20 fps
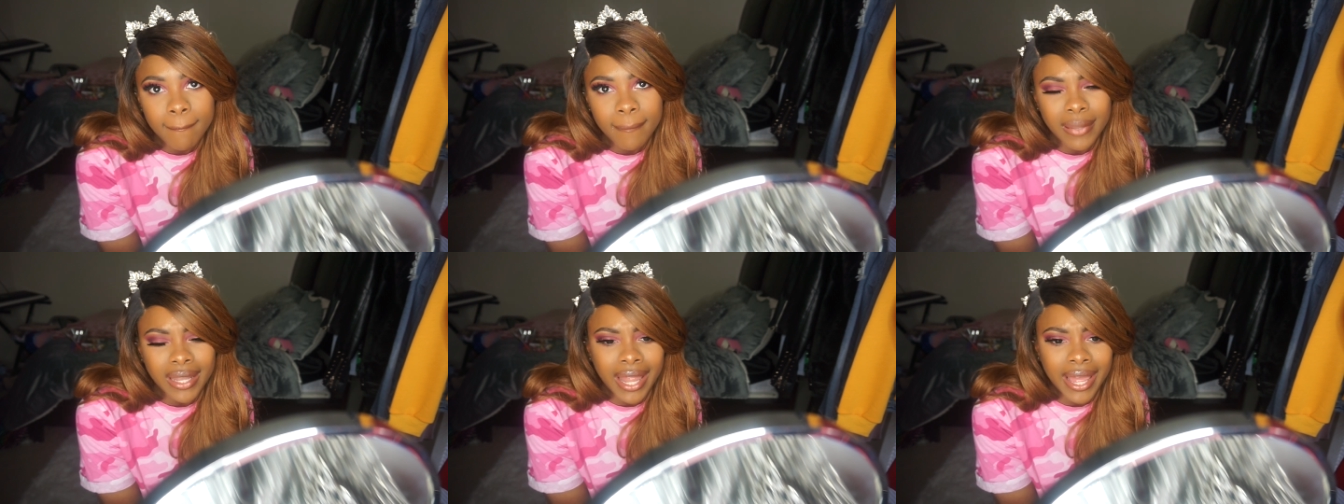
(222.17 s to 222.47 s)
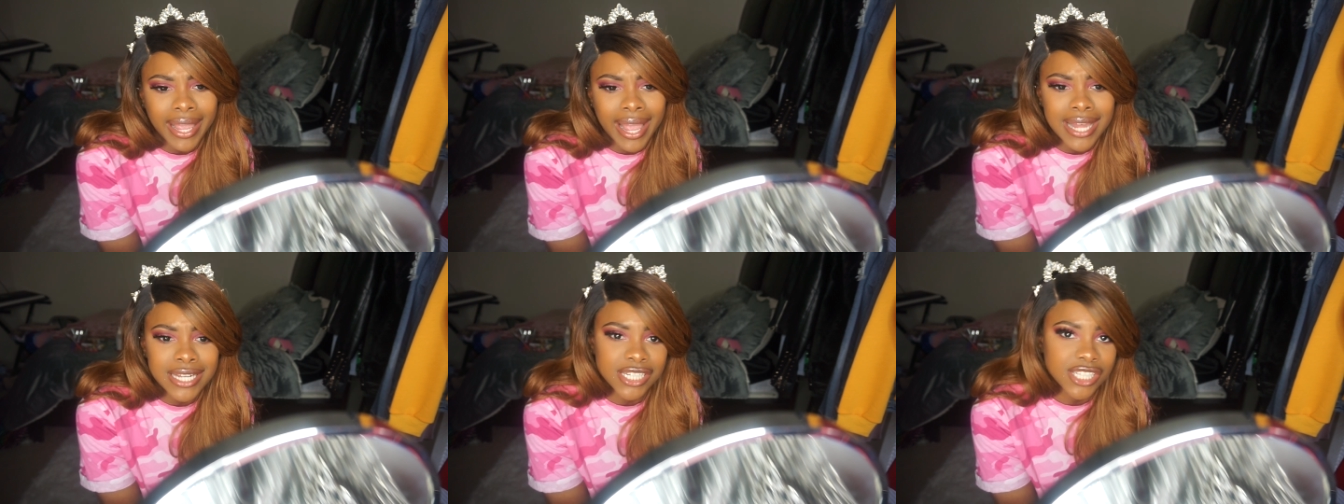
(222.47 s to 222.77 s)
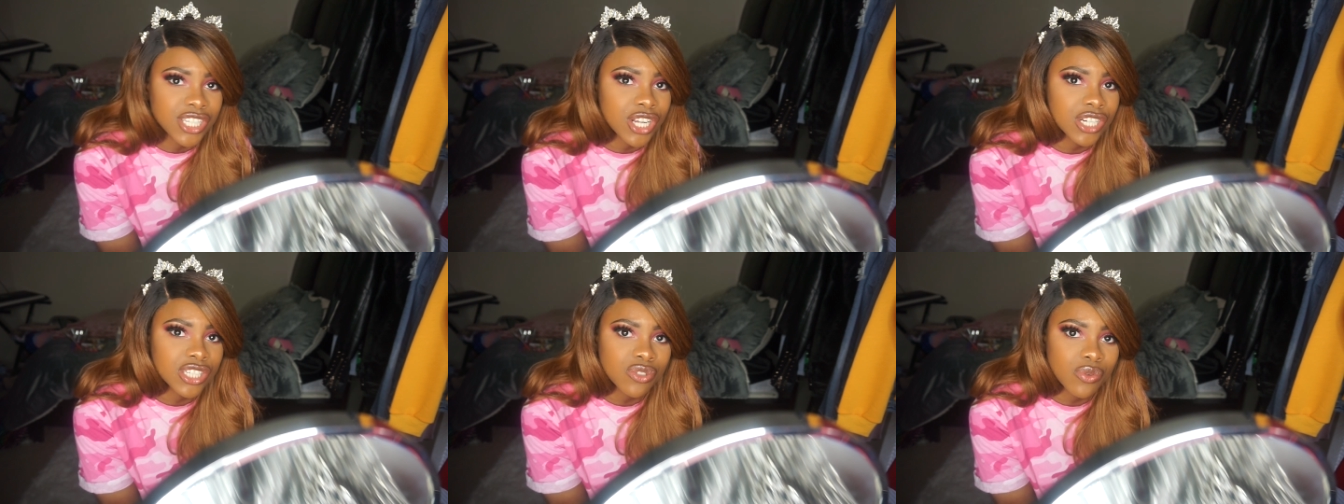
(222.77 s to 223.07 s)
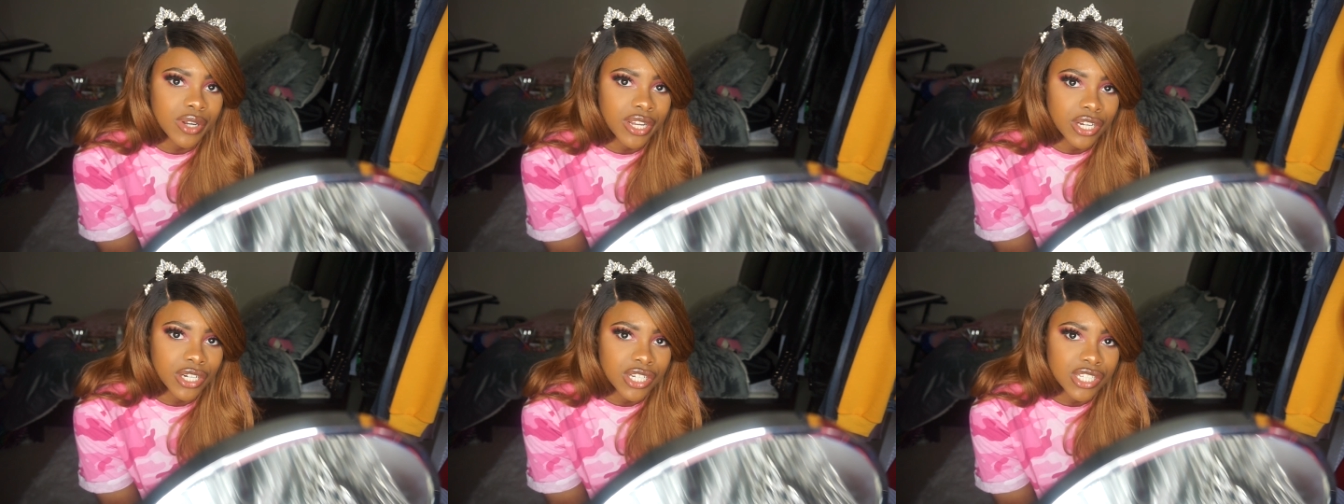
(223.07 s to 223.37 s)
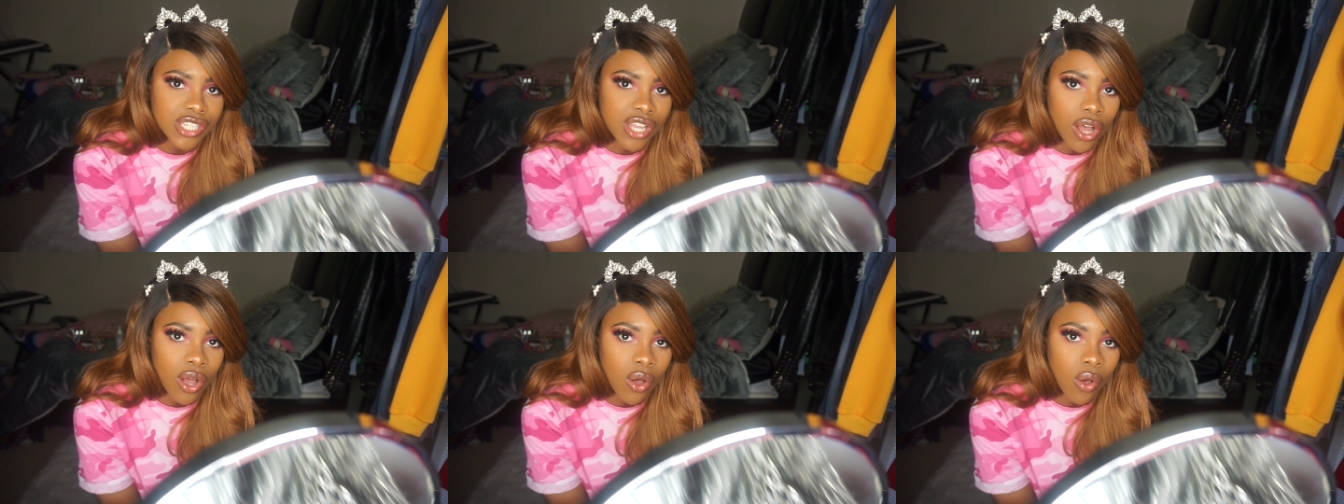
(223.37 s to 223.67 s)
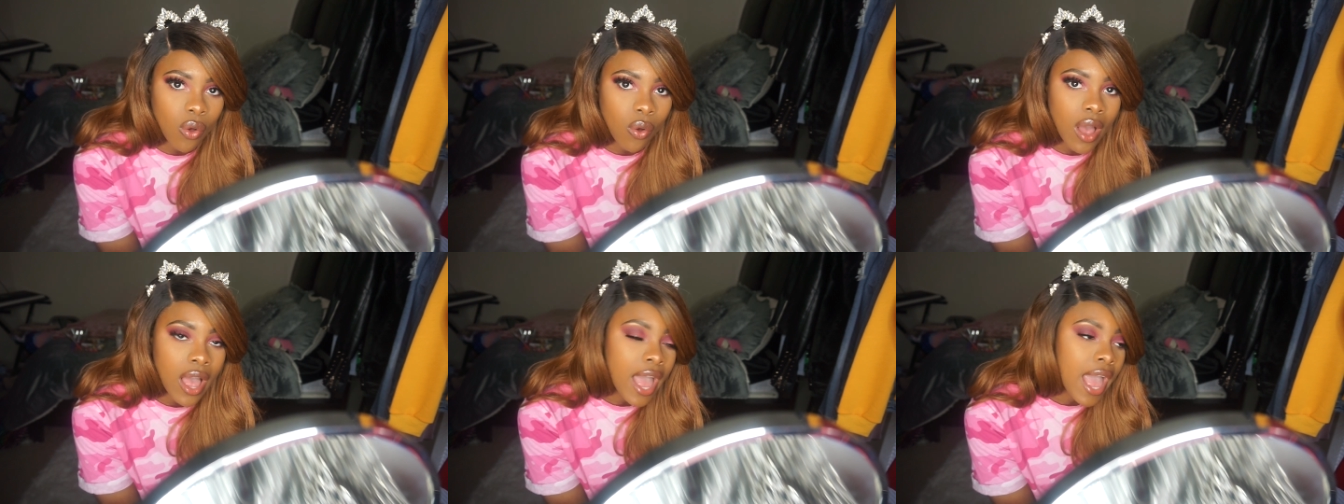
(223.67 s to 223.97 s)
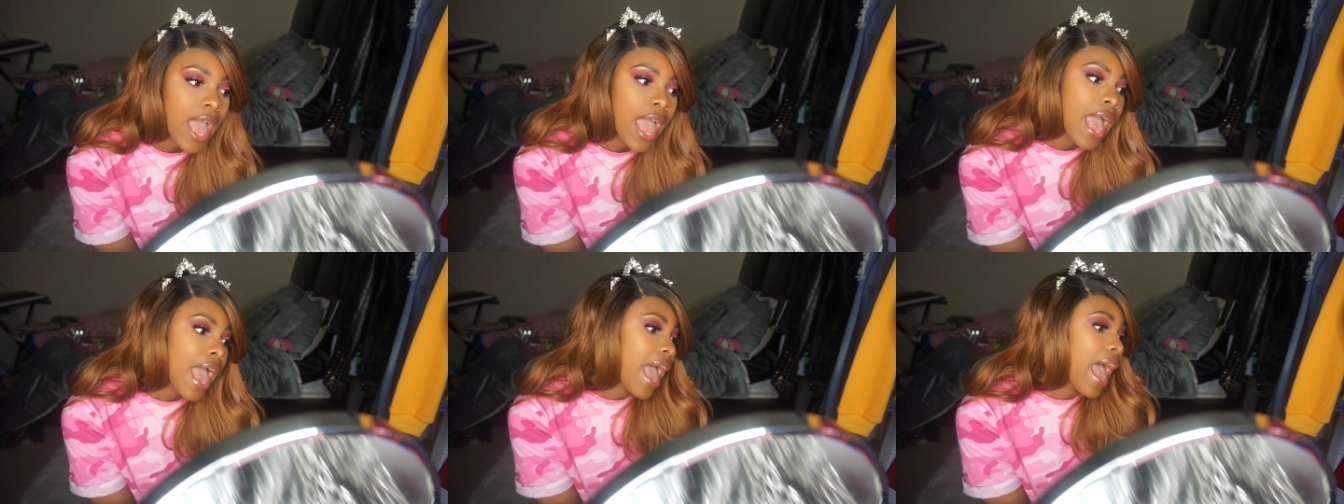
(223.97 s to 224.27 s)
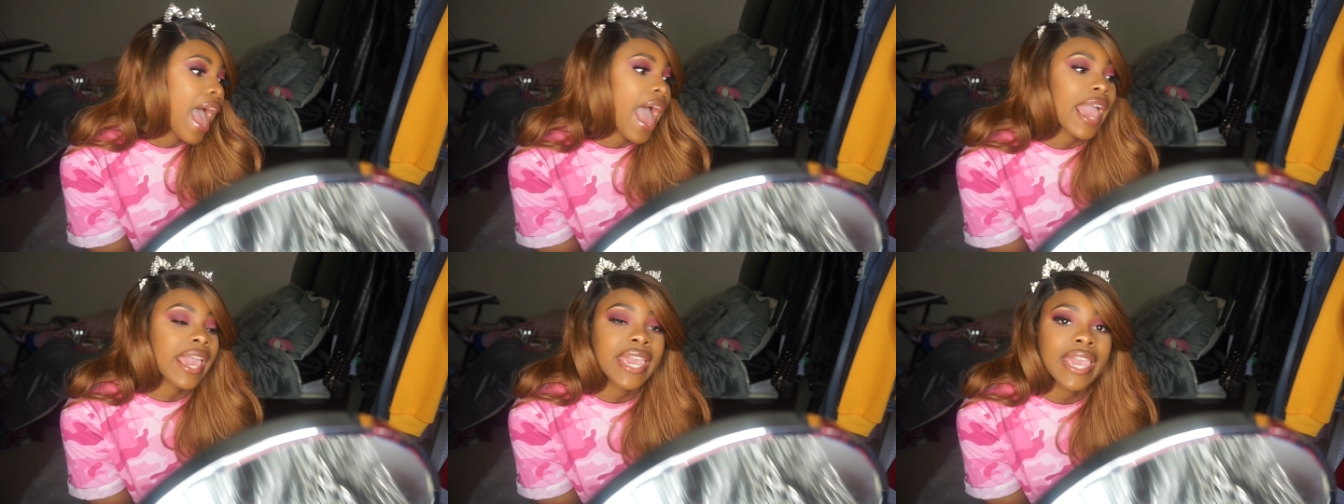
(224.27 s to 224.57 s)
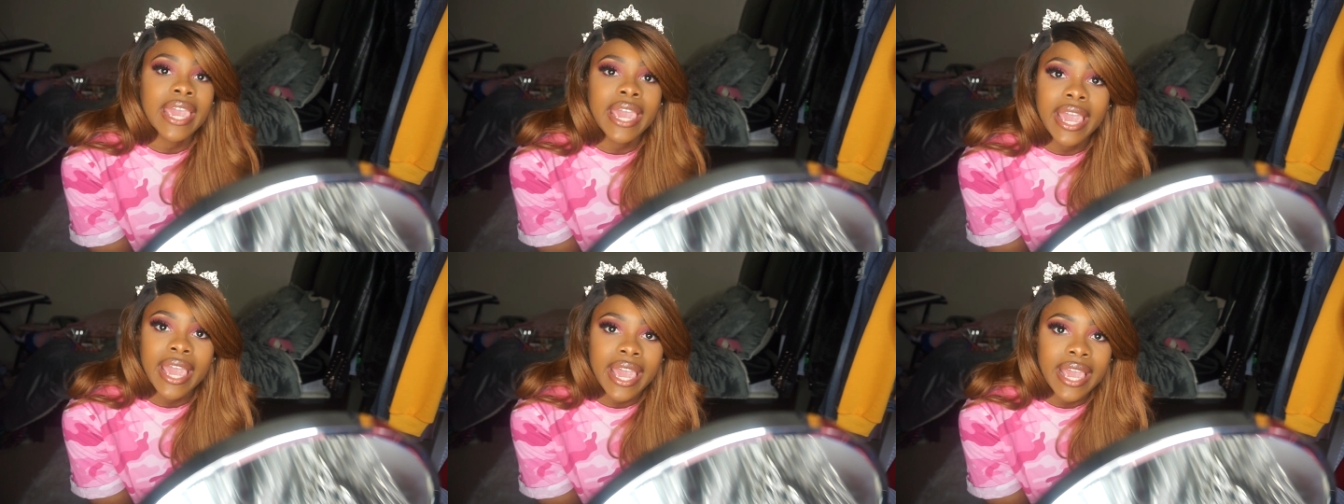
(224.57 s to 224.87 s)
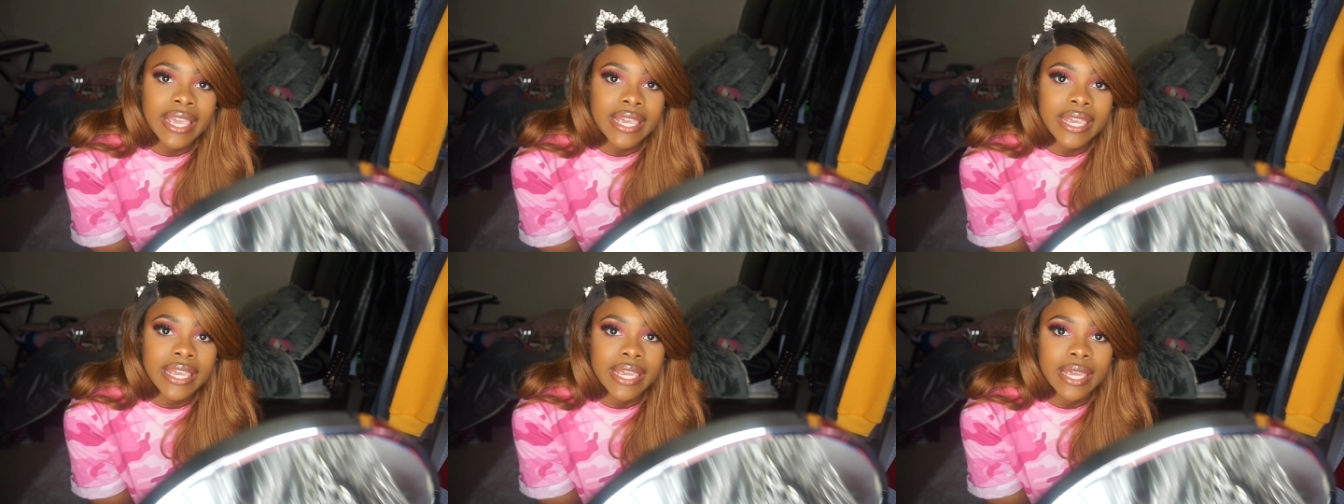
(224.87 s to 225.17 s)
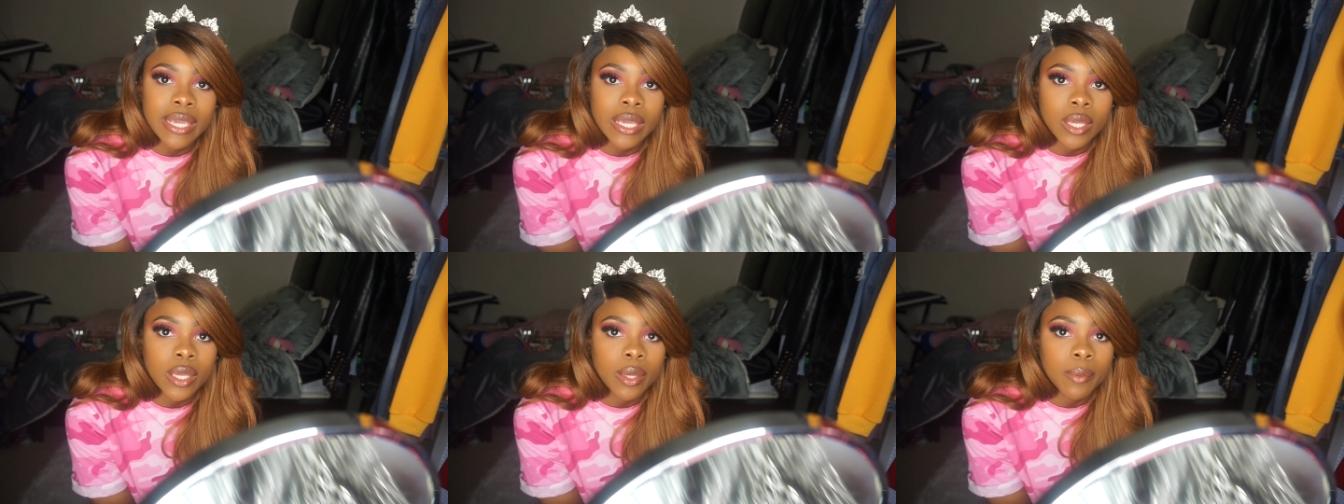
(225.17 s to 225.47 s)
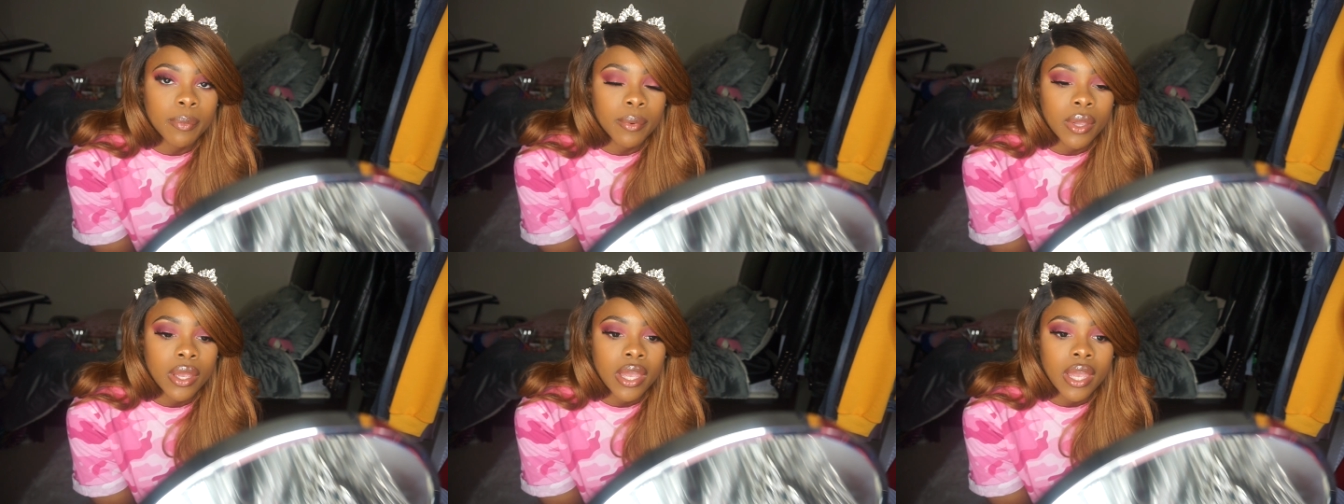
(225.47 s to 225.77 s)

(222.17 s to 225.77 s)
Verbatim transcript: Like, I just turned 20 years old. I can't keep